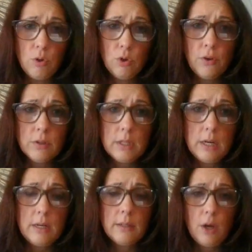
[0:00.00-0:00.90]

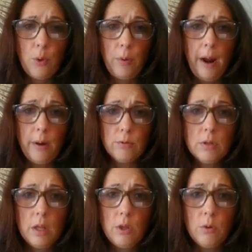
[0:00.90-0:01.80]
universities
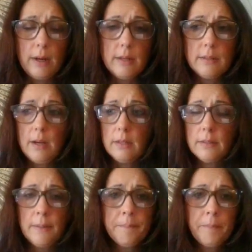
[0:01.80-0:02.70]
around the United
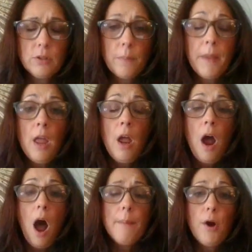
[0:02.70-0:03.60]
States. So
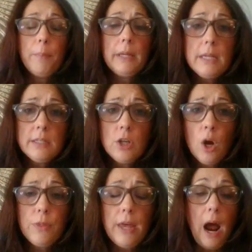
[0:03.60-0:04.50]
please
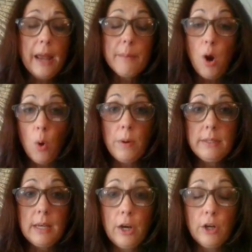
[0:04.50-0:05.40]
know that I'm
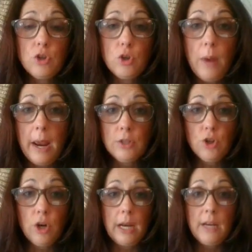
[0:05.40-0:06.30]
always here to
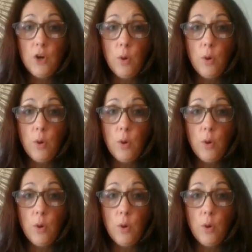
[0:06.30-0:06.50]
answer any of your